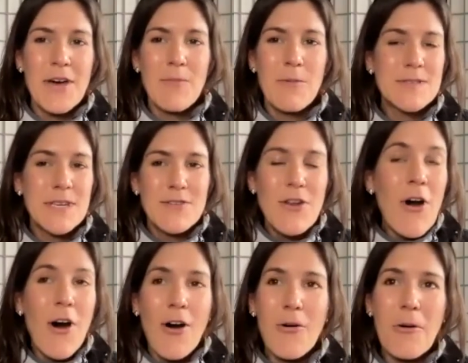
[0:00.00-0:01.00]
I'm always like,
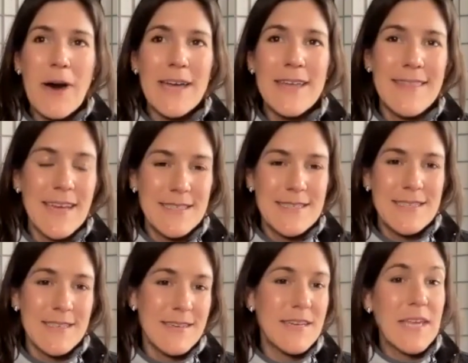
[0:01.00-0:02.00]
no, that's
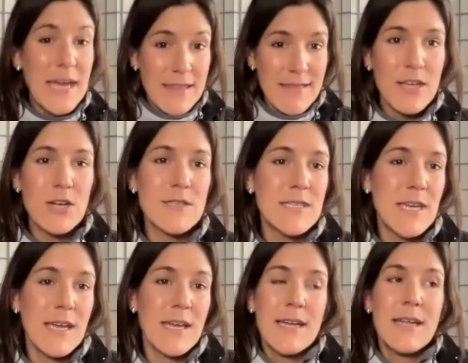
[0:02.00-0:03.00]
again, like you're
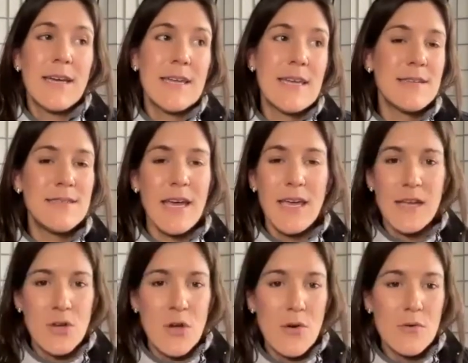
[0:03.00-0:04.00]
saying, I can't
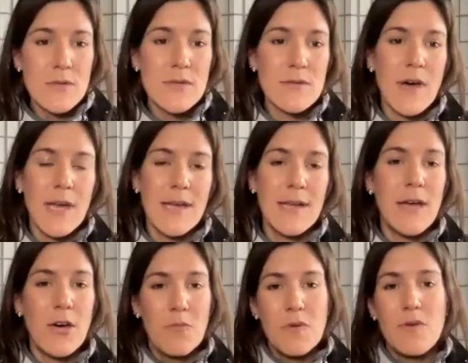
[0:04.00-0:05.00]
diagnose. I can
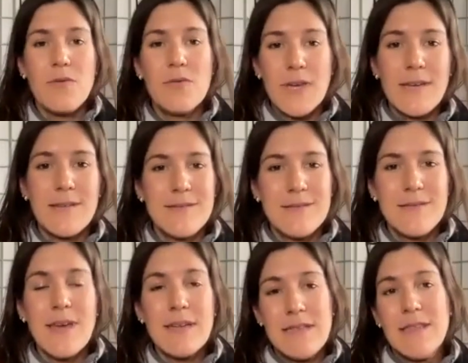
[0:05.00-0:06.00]
help you like
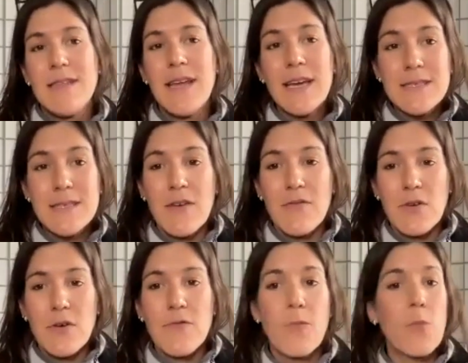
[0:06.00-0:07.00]
get to the next
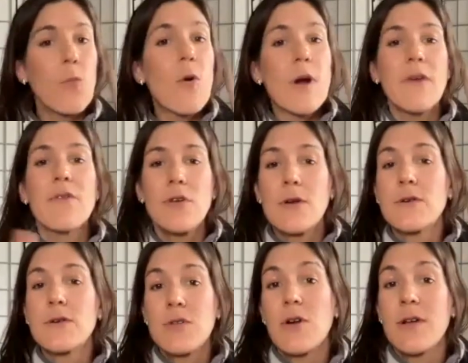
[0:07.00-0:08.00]
level, wherever your
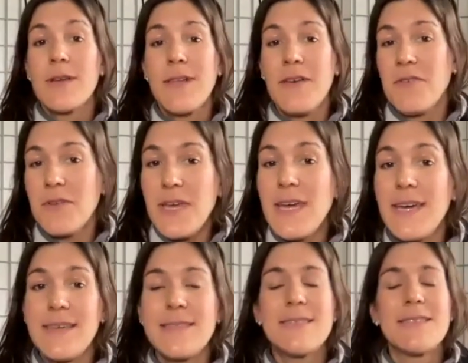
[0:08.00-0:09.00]
starting level
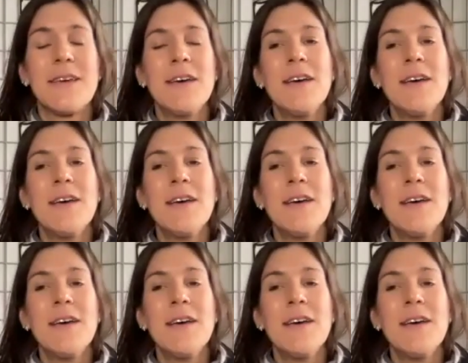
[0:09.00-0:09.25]
is.